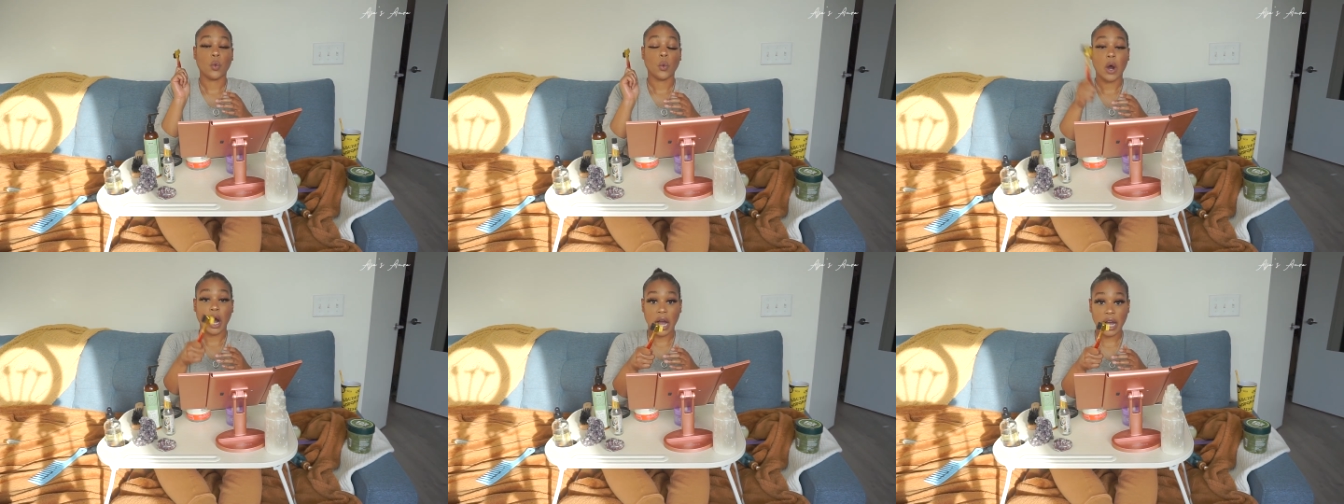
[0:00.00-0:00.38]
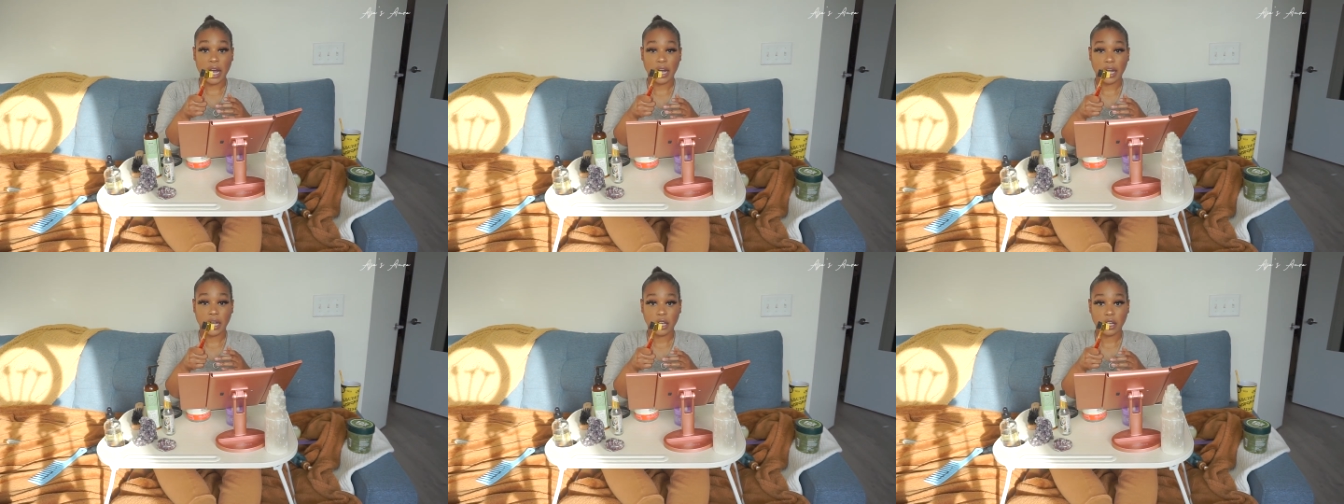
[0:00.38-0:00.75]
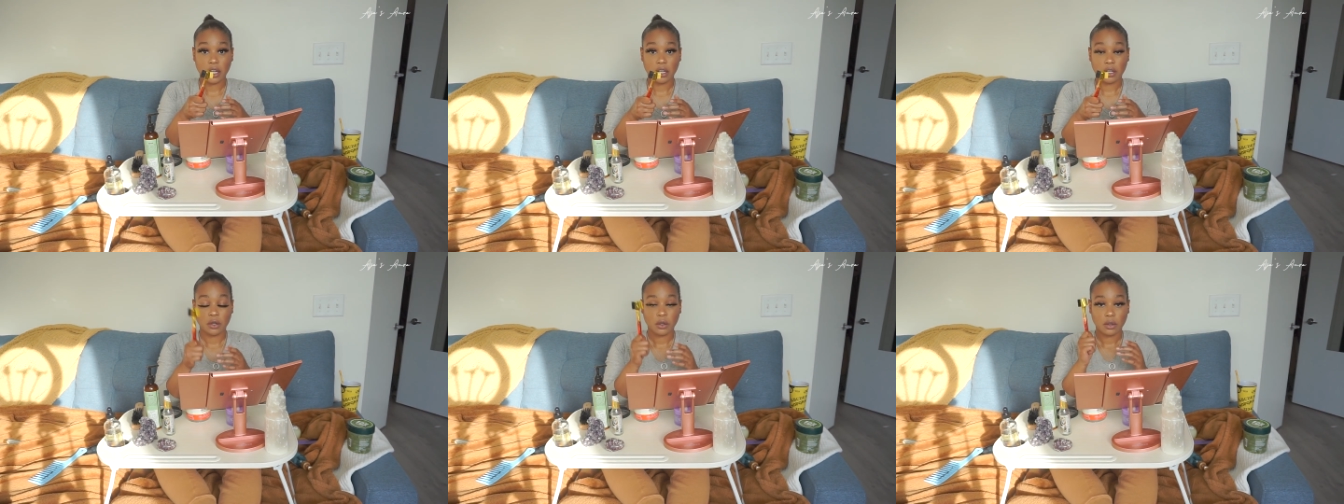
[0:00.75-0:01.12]
why
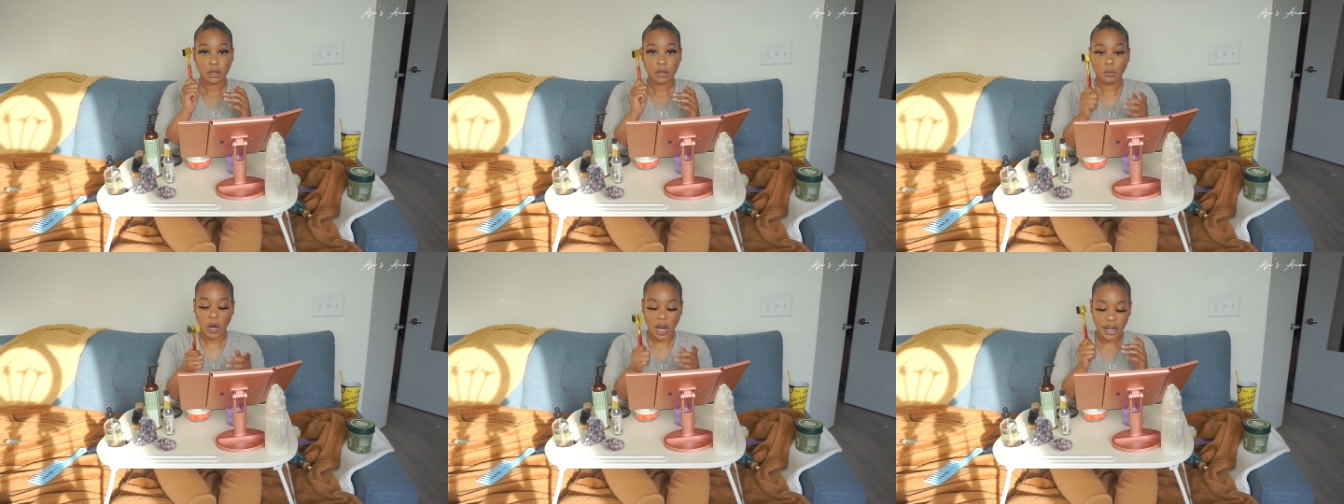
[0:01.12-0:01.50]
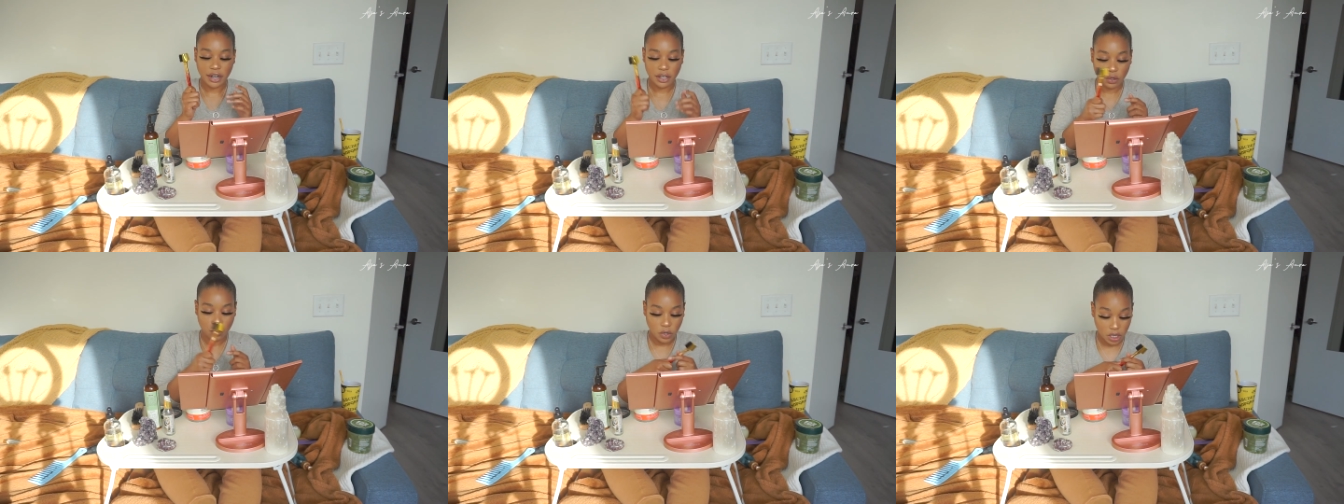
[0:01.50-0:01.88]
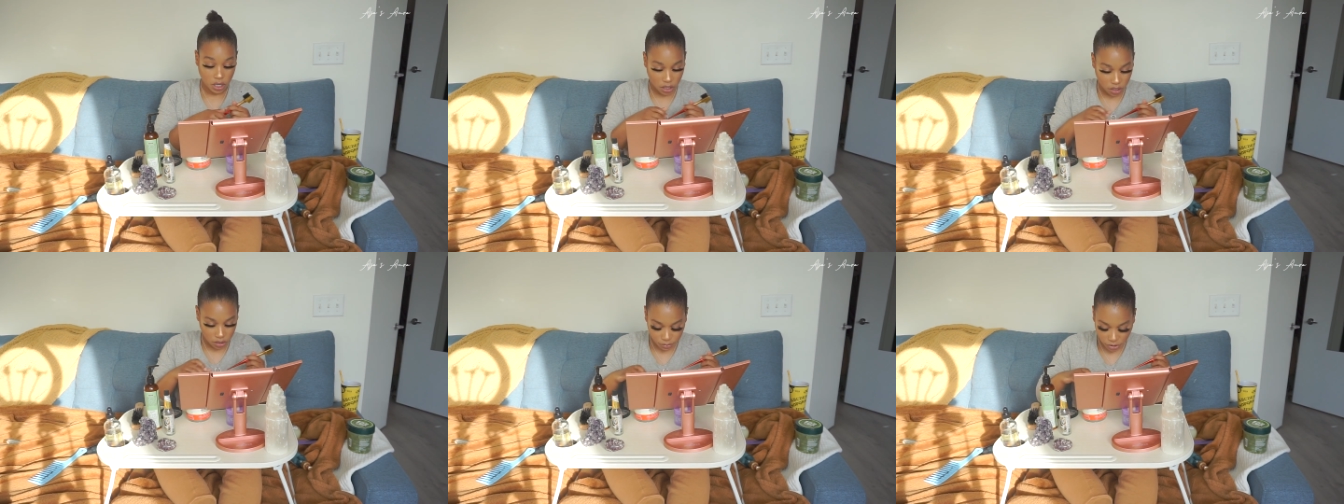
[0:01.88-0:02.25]
do you want to
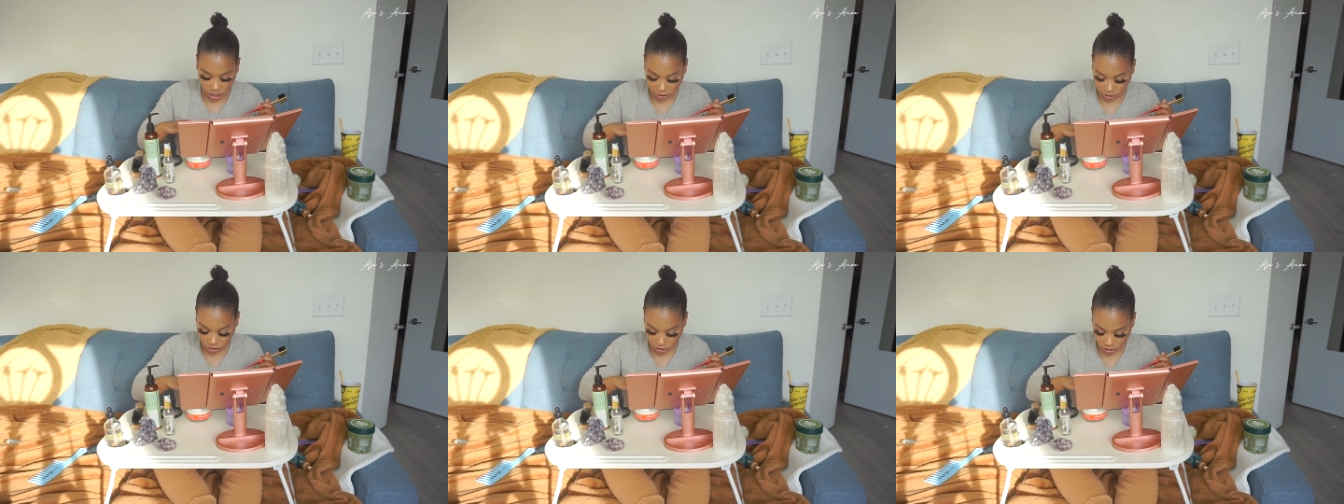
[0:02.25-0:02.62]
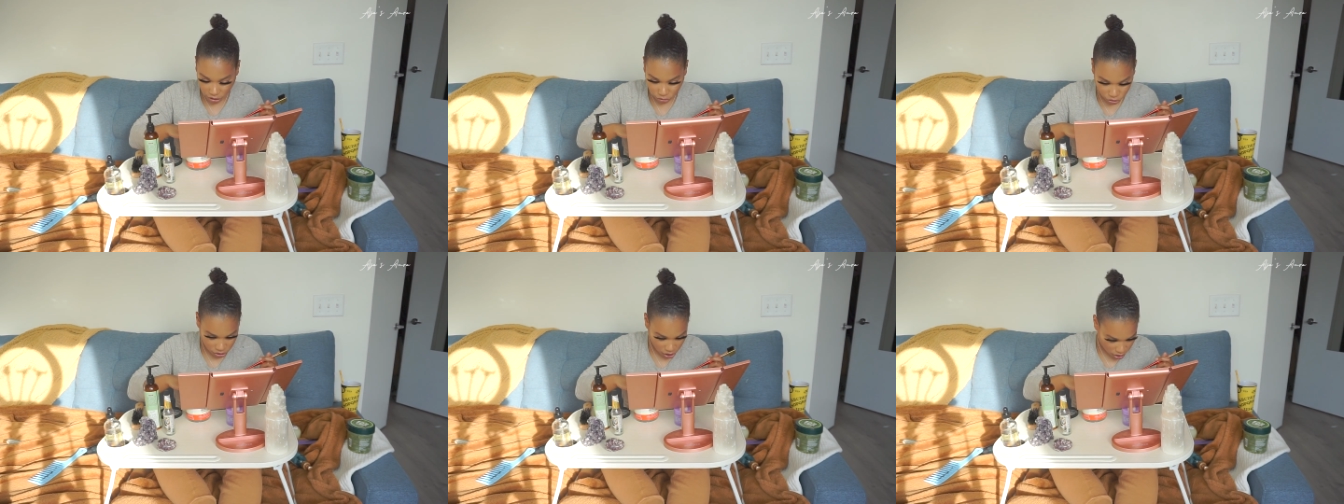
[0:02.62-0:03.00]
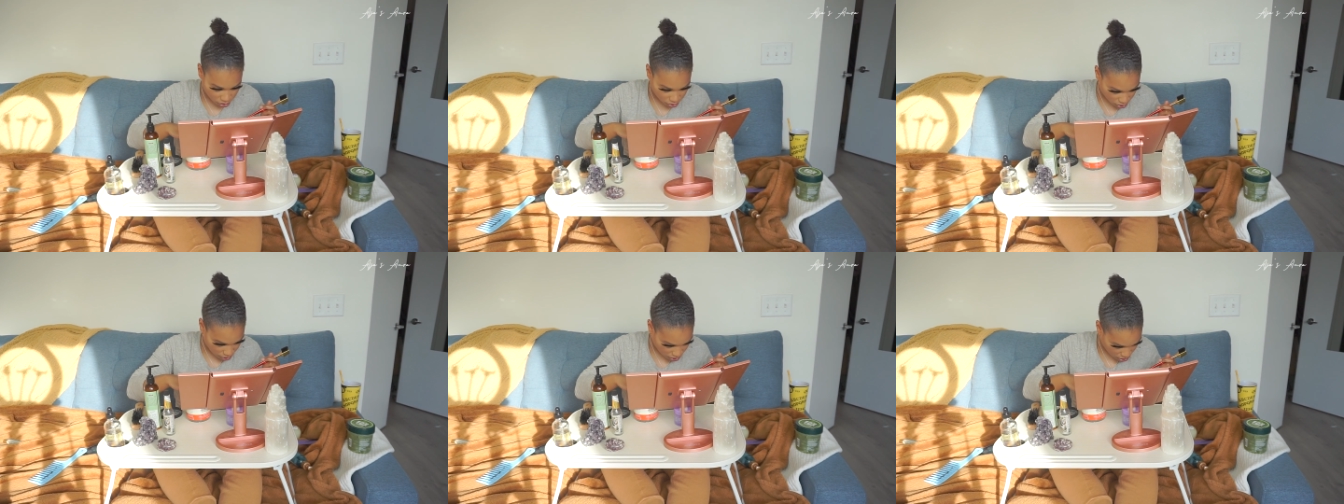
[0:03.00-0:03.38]
unblock your crown
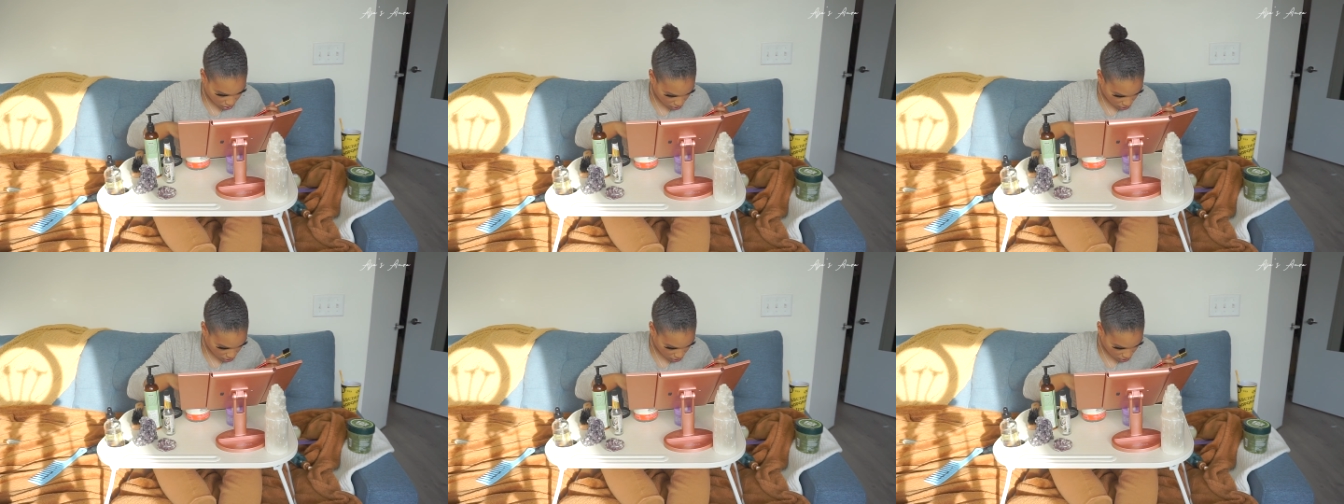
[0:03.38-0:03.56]
chakra?